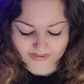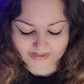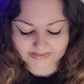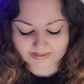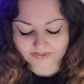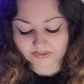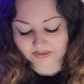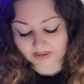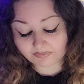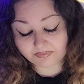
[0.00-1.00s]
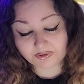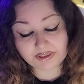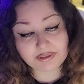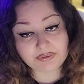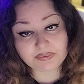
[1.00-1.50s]
It's either the love for
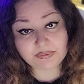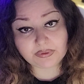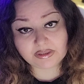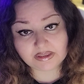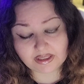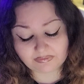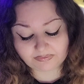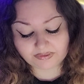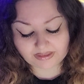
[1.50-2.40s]
you or the love for